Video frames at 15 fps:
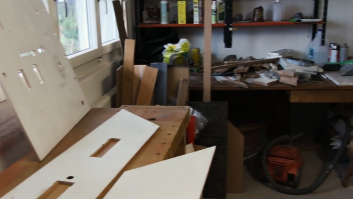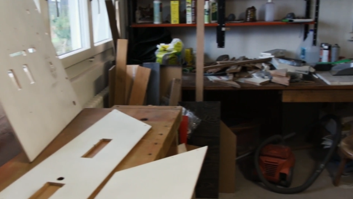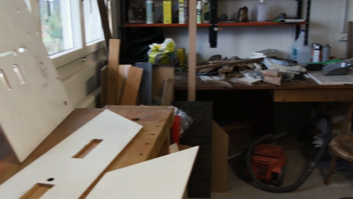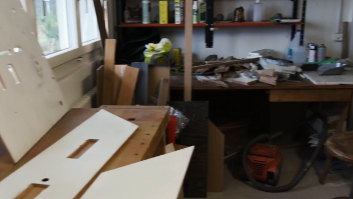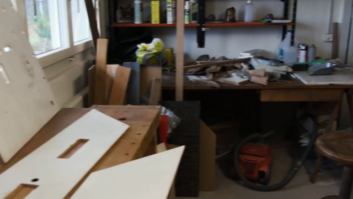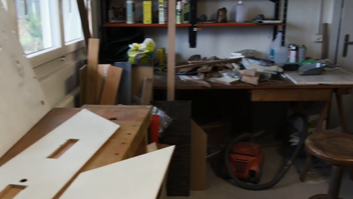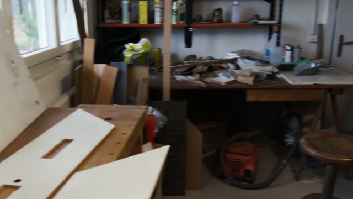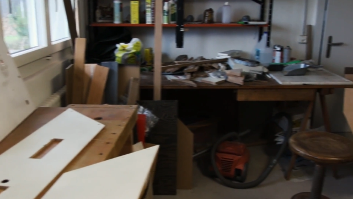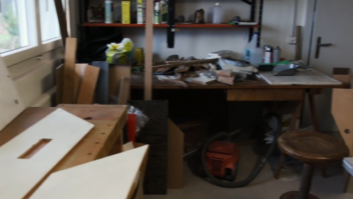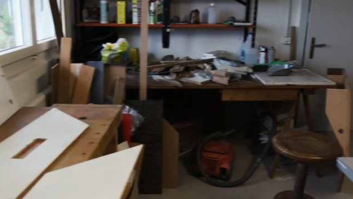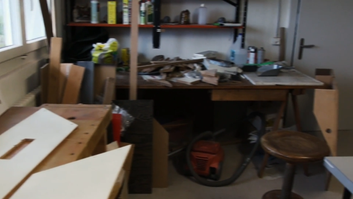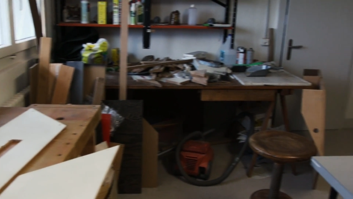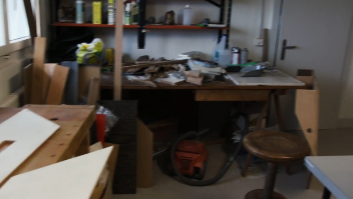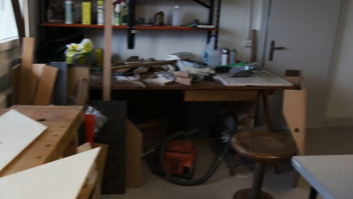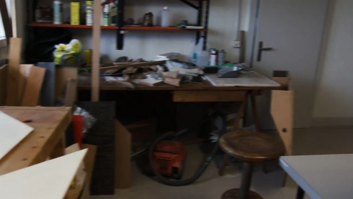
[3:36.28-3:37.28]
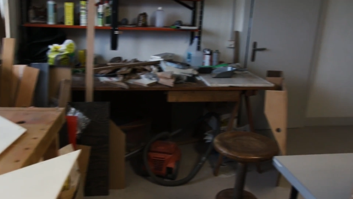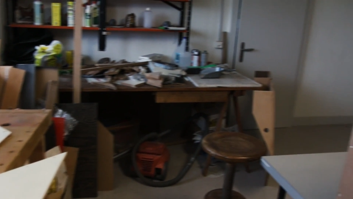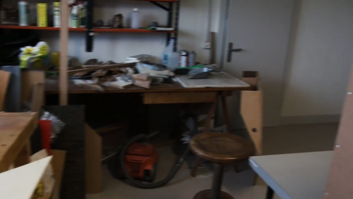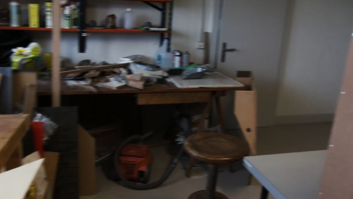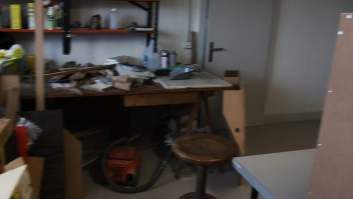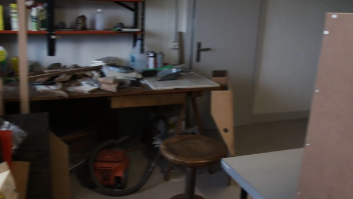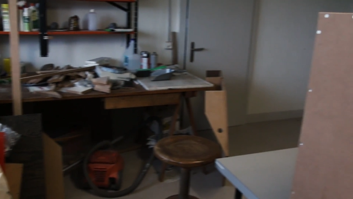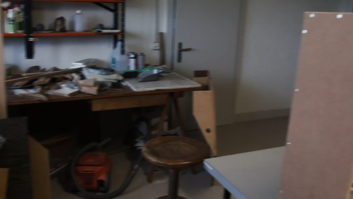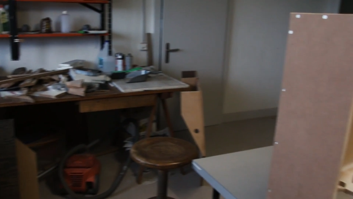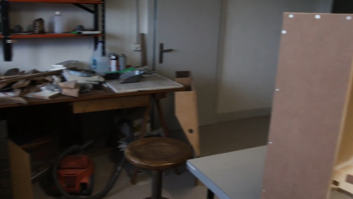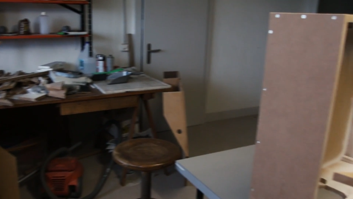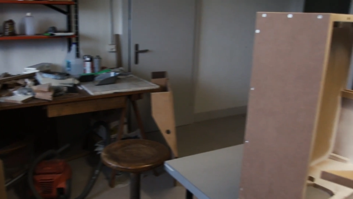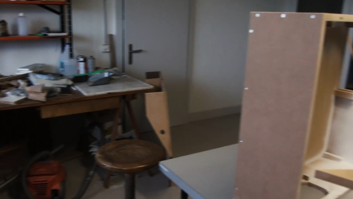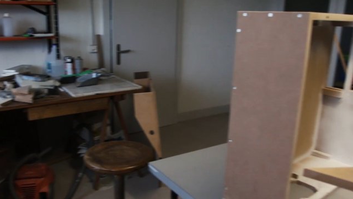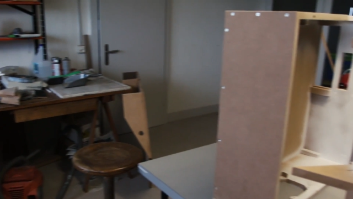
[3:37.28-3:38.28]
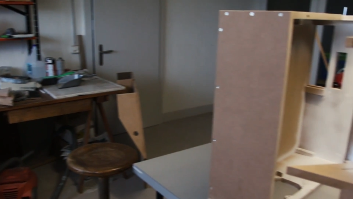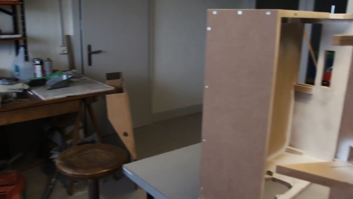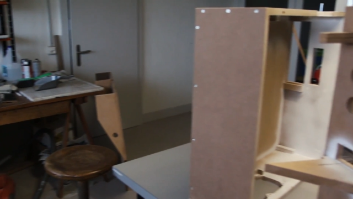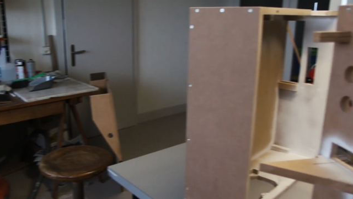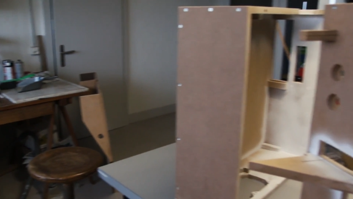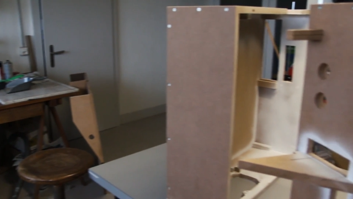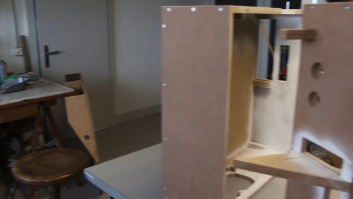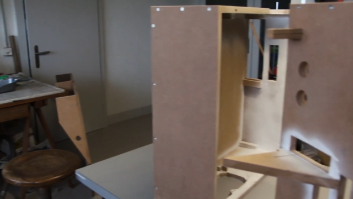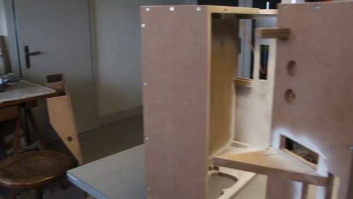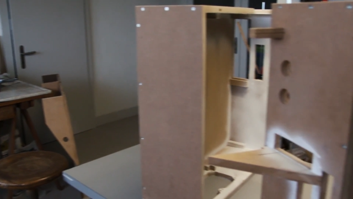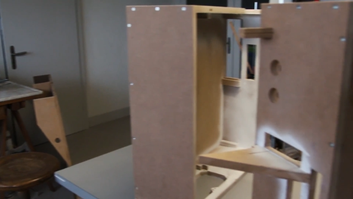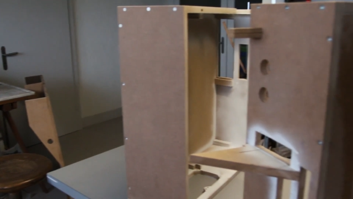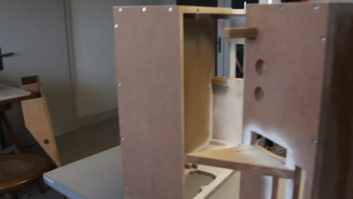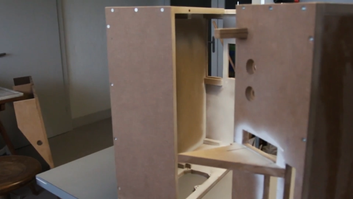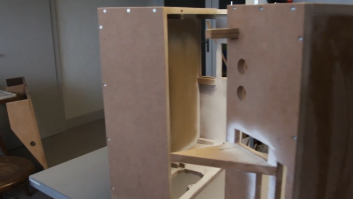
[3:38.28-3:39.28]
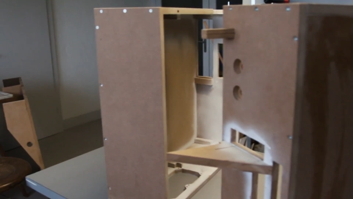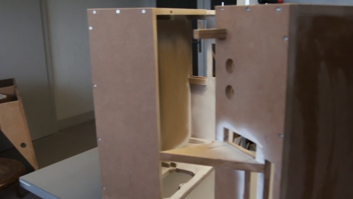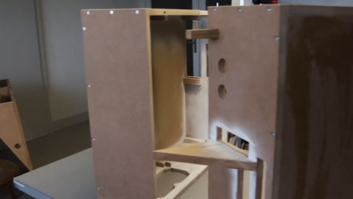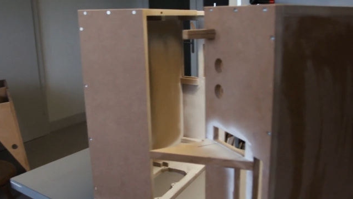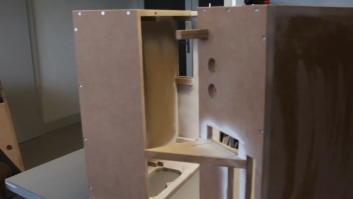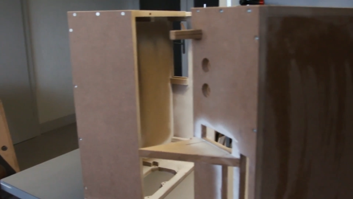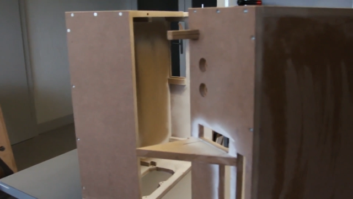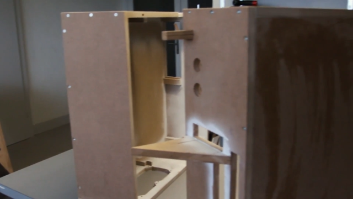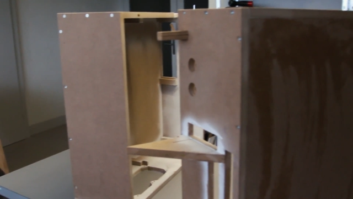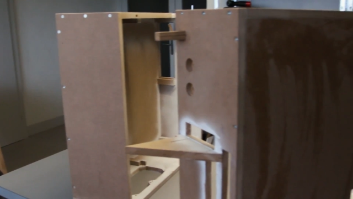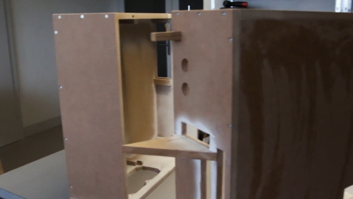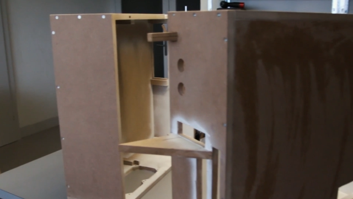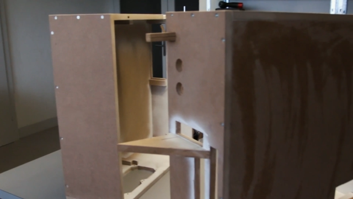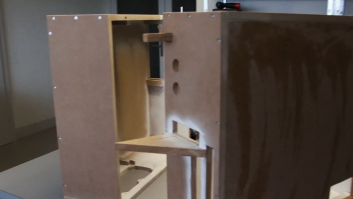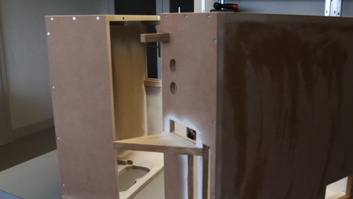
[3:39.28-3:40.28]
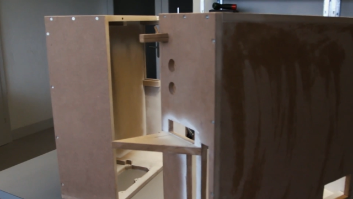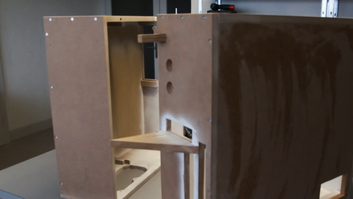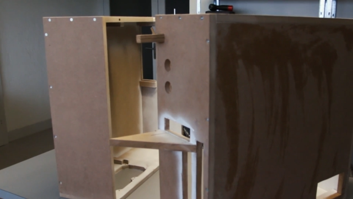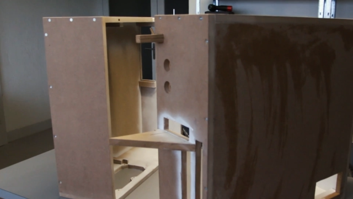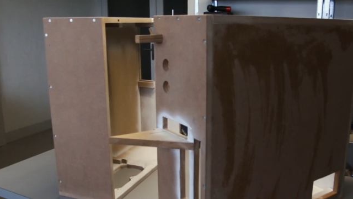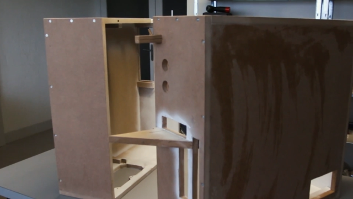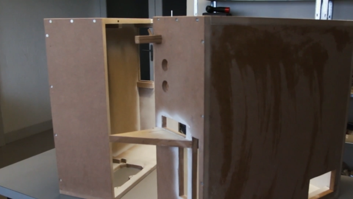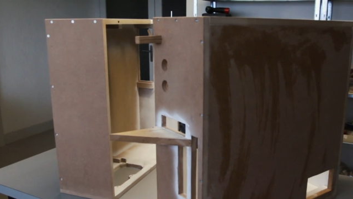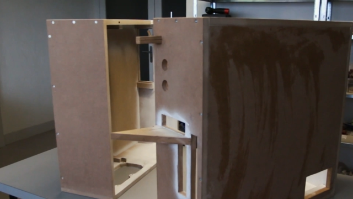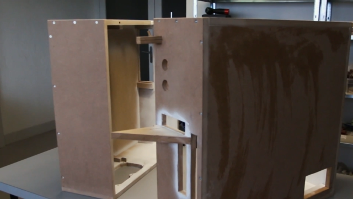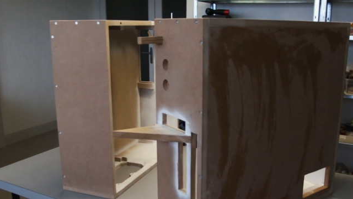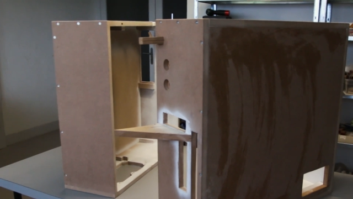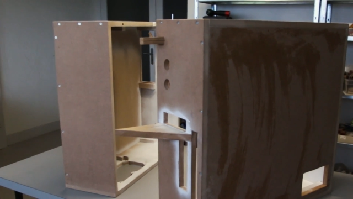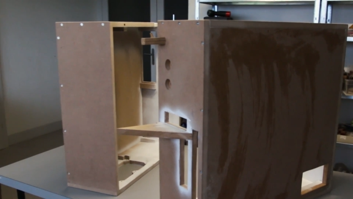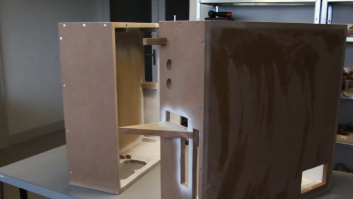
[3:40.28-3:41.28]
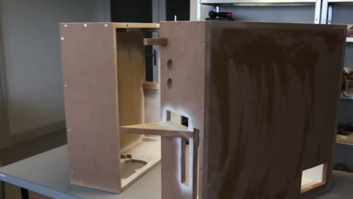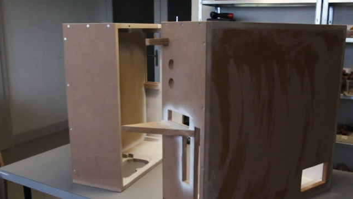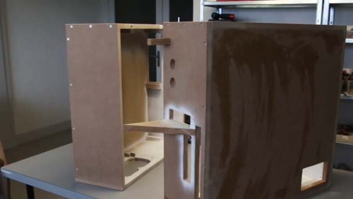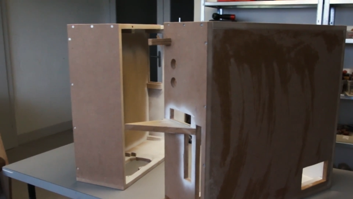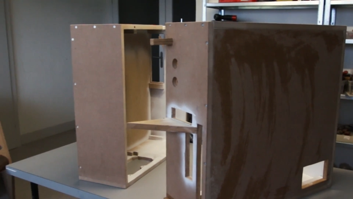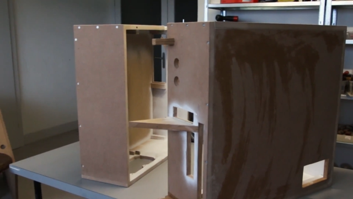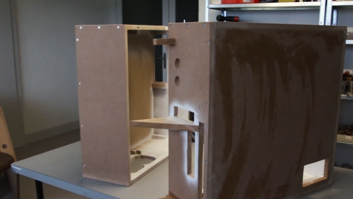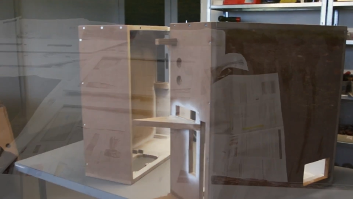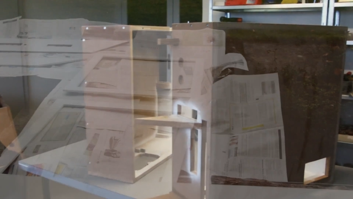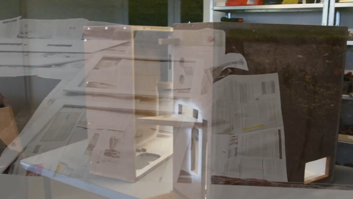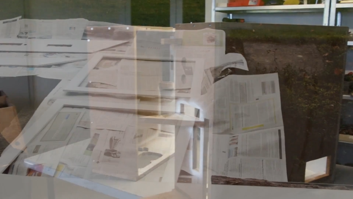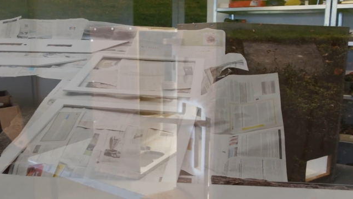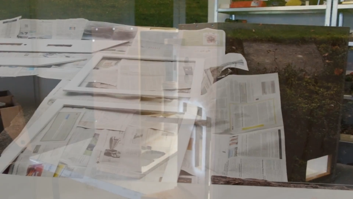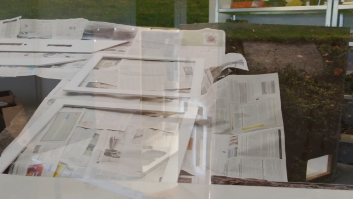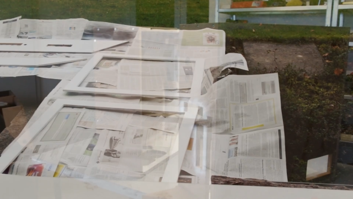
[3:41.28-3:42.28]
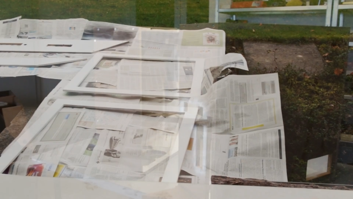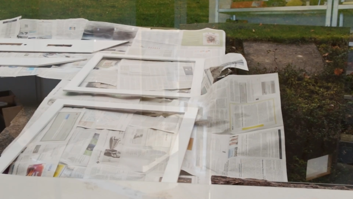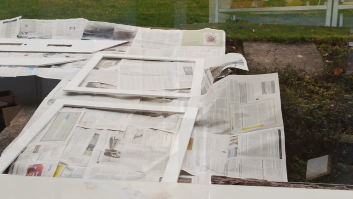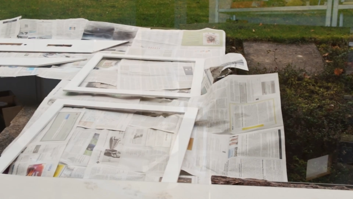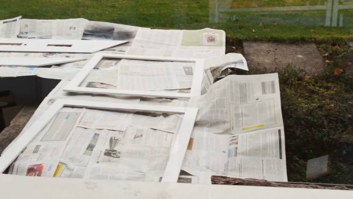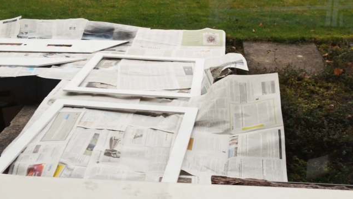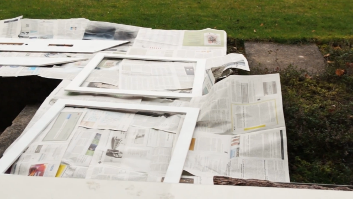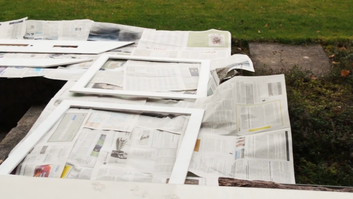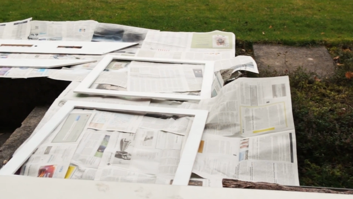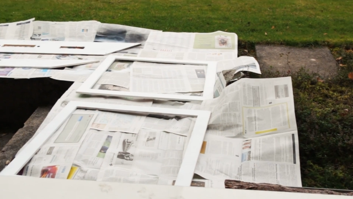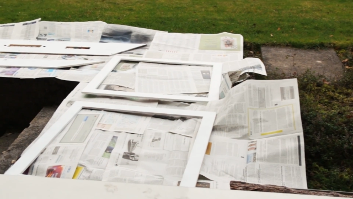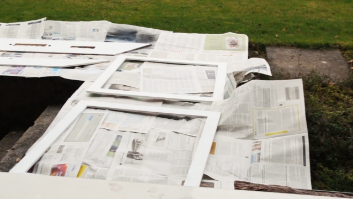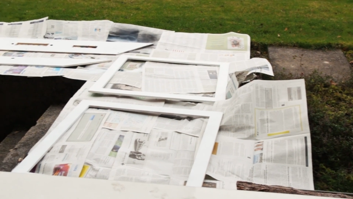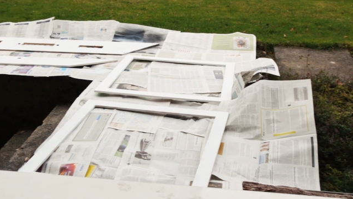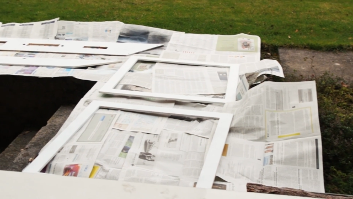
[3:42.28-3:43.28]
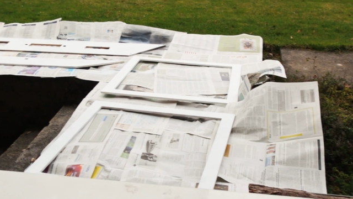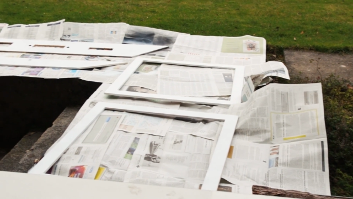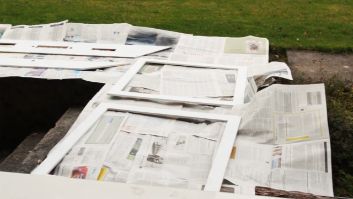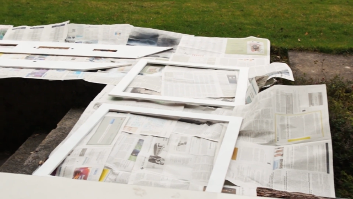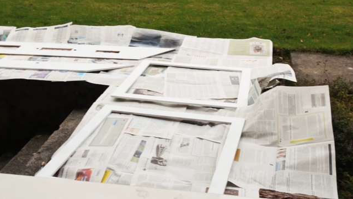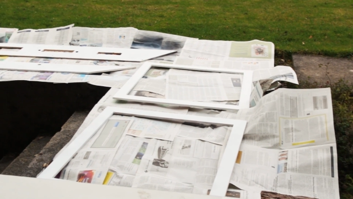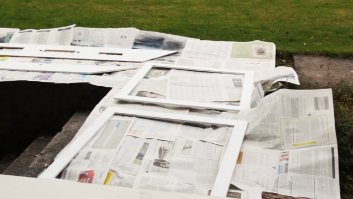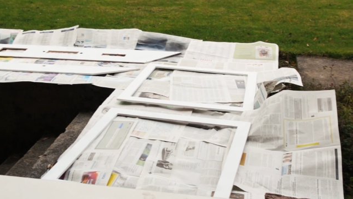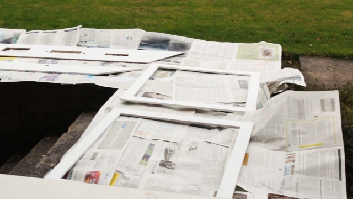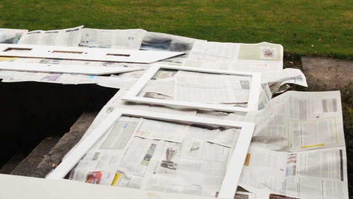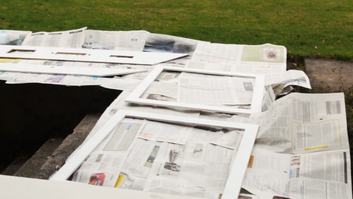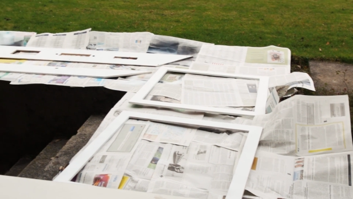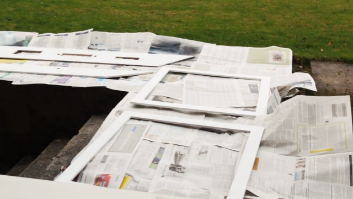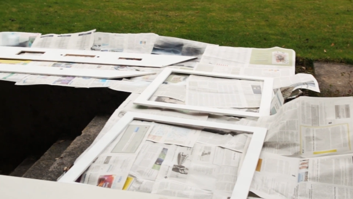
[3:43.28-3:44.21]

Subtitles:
(no speaker visible)